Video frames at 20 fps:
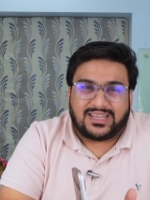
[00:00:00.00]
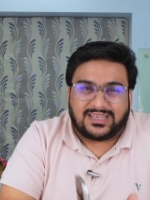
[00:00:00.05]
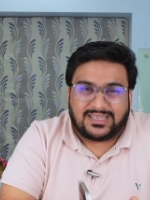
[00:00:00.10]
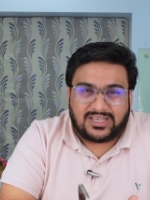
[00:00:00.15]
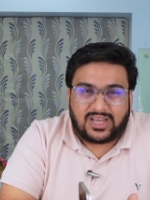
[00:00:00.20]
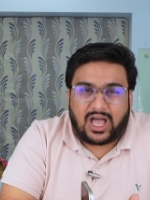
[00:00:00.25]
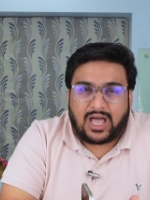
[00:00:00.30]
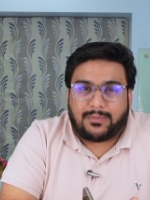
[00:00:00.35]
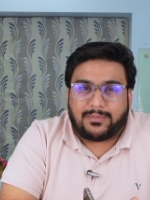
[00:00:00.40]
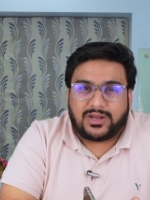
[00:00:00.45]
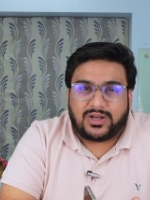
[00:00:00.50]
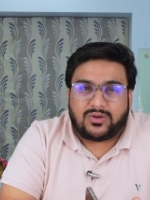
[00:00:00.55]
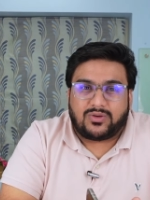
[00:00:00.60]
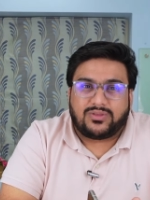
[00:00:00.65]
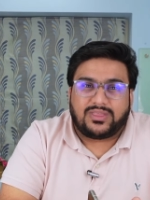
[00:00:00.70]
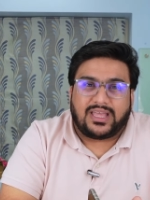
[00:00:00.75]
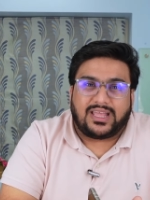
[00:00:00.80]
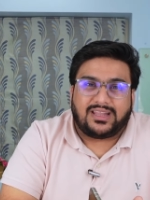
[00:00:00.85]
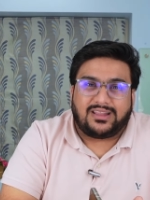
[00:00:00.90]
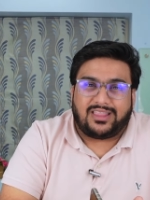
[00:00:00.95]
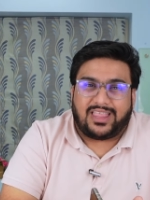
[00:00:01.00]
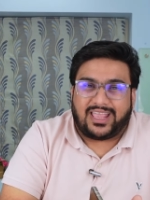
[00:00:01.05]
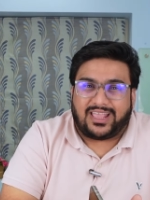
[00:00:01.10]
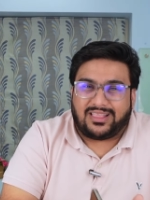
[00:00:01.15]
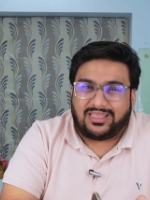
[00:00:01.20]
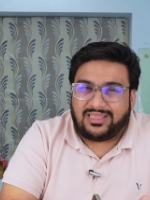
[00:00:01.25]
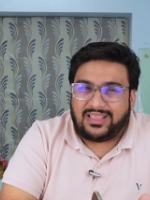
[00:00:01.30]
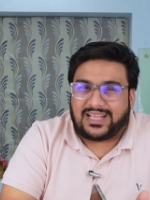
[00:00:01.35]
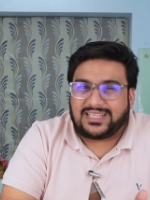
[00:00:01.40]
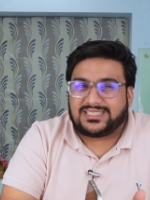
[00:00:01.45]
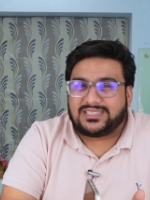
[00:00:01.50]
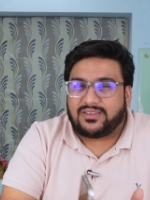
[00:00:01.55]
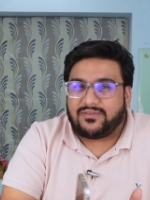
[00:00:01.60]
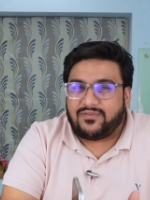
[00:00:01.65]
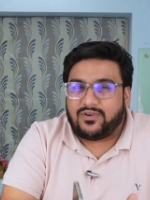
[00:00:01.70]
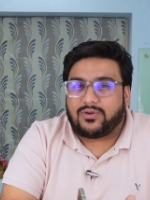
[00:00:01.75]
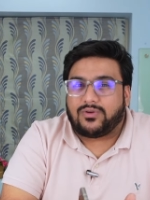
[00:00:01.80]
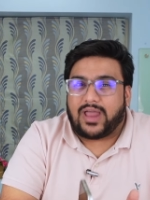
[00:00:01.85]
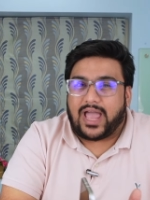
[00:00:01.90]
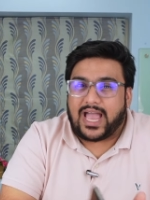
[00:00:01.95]
nominal that like lets the
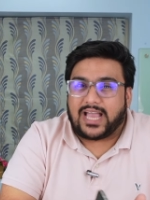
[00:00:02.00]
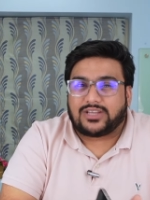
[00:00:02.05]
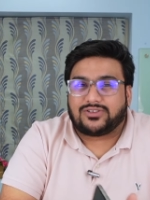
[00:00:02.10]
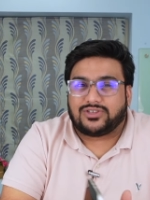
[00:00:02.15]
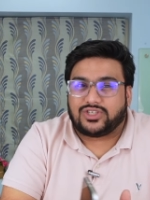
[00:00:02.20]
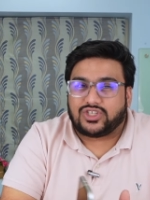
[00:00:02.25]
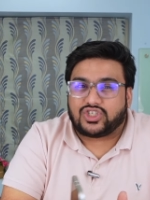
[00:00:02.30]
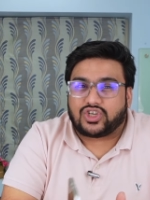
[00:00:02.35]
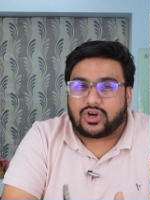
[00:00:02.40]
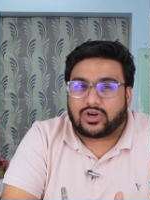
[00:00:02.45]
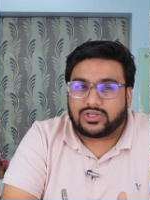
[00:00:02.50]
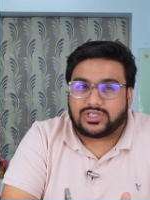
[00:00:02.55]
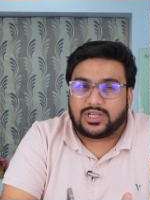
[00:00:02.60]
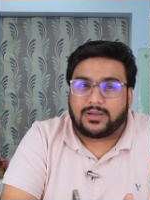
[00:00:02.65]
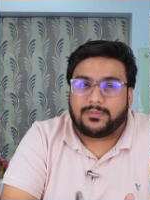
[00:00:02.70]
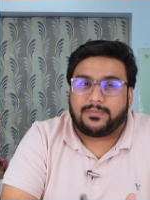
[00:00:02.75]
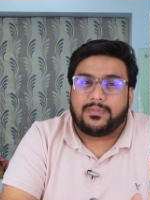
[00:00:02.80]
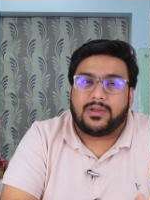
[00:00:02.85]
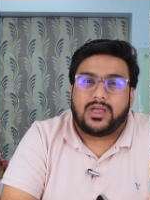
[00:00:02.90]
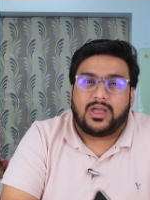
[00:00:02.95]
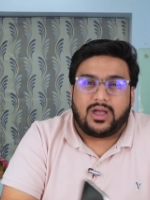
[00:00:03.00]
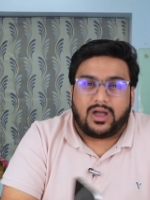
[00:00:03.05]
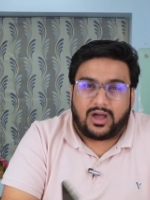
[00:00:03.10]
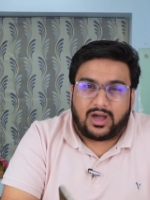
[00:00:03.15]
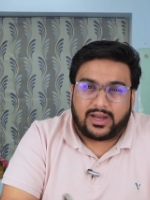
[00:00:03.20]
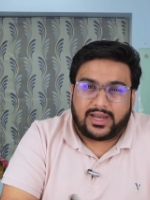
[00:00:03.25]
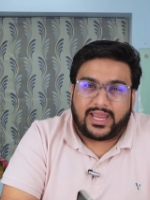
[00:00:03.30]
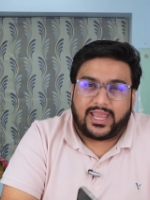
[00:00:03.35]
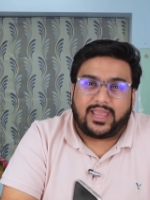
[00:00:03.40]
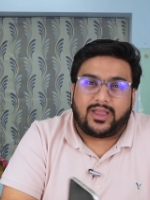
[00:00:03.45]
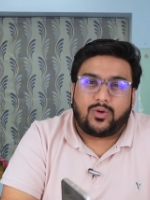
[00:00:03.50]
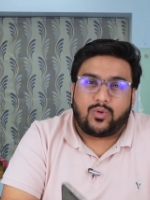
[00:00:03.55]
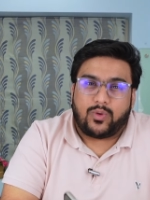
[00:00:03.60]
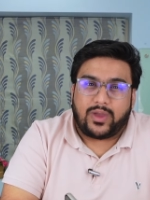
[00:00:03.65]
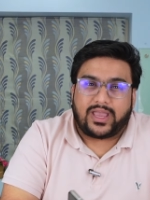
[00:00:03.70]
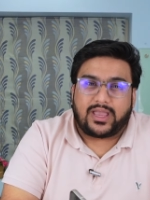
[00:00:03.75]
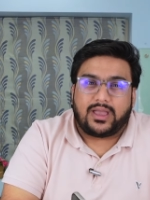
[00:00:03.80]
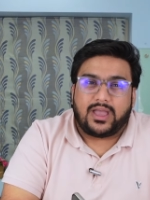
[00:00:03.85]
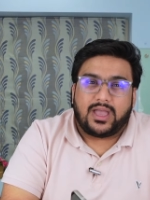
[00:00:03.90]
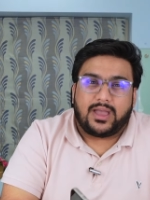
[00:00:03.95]
phone actually charge up on a
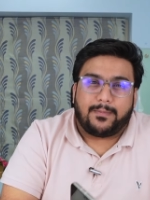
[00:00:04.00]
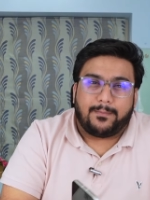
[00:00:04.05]
quick